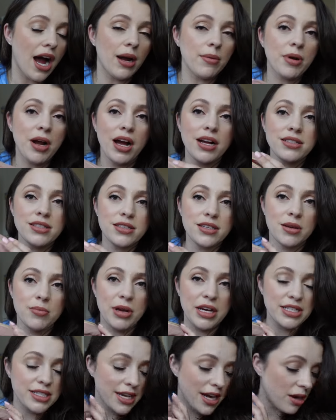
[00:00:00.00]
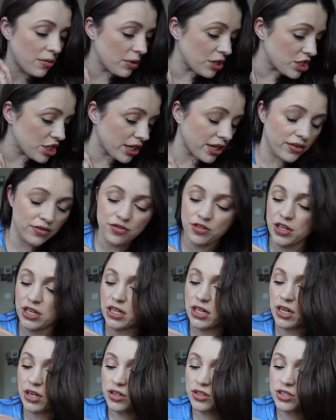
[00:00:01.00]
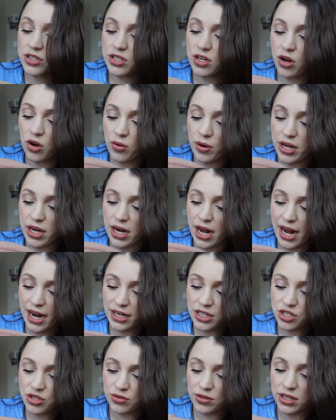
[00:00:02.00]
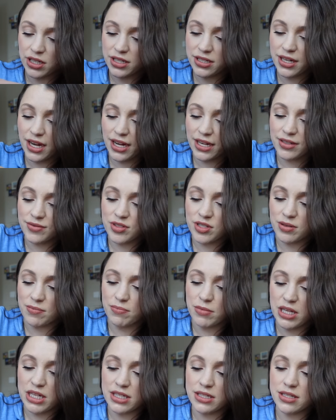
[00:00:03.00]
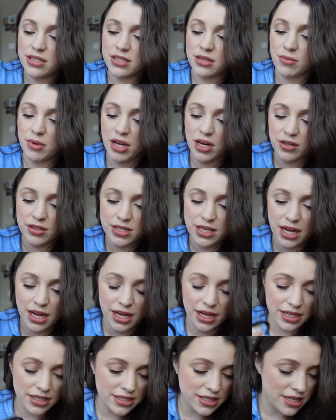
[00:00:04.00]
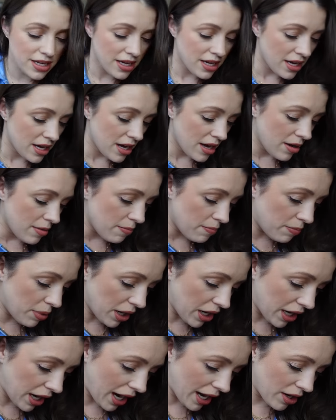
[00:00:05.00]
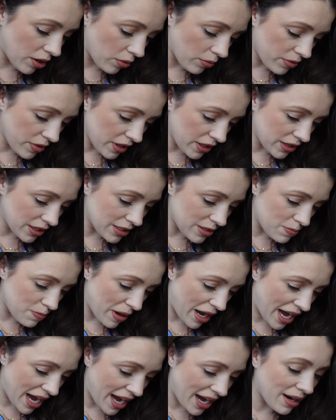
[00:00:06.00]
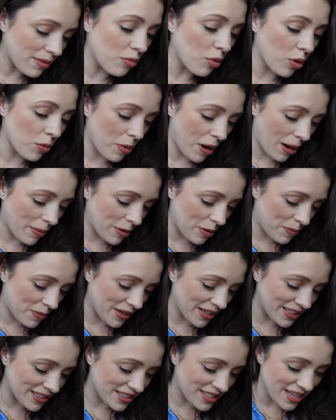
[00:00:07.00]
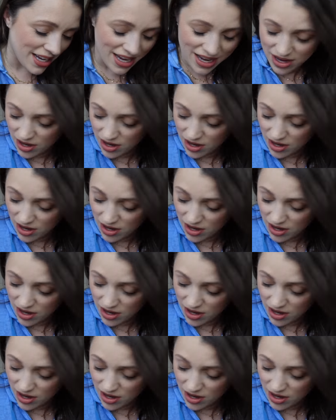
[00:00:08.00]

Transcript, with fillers: I'm constantly amazed at how much I can fit in here. So it actually, yeah, I have some mints, some hair ties, but I don't think this bag, more bobby pins,